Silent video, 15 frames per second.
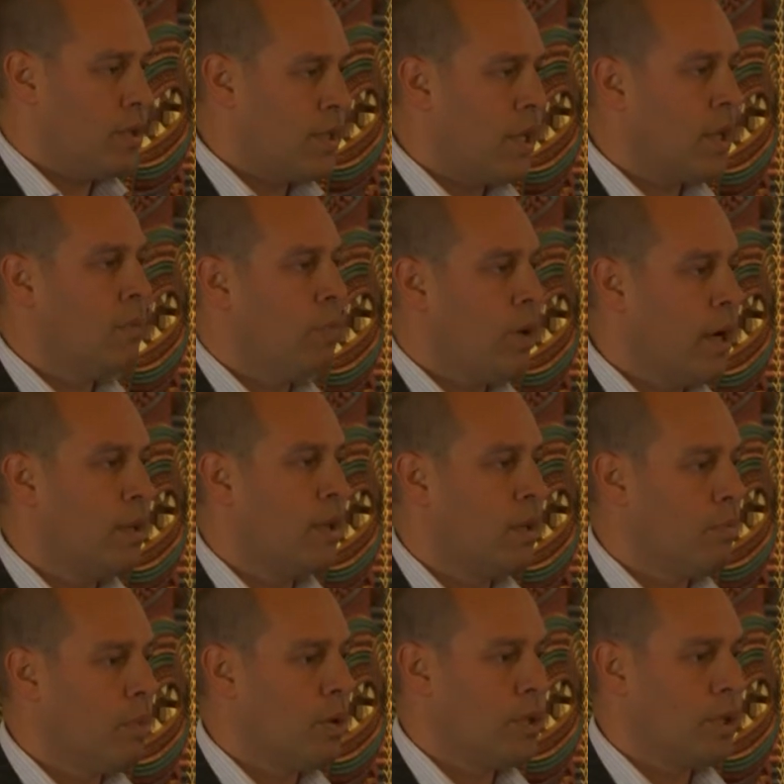Celebrate
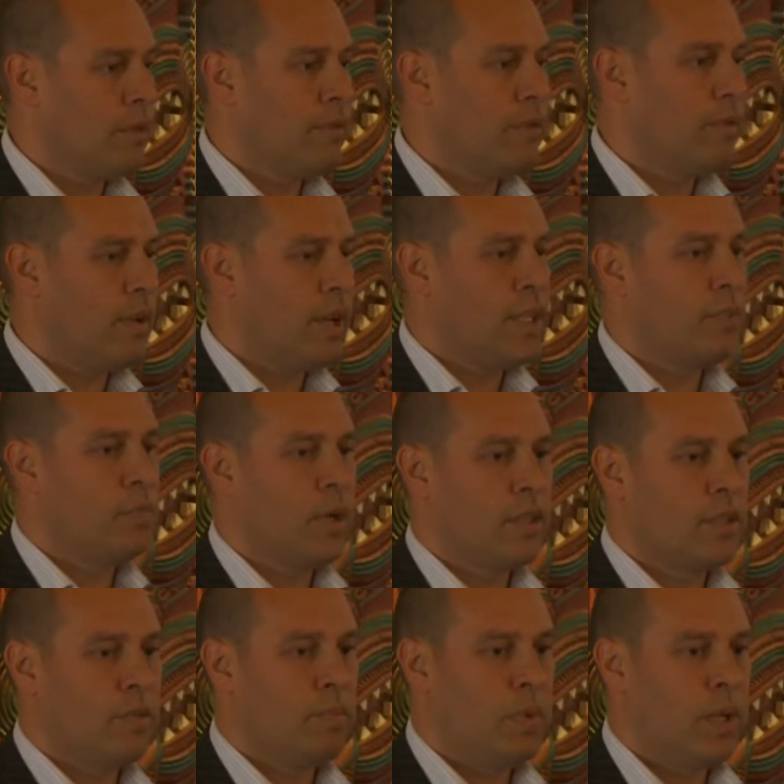the positive aspects of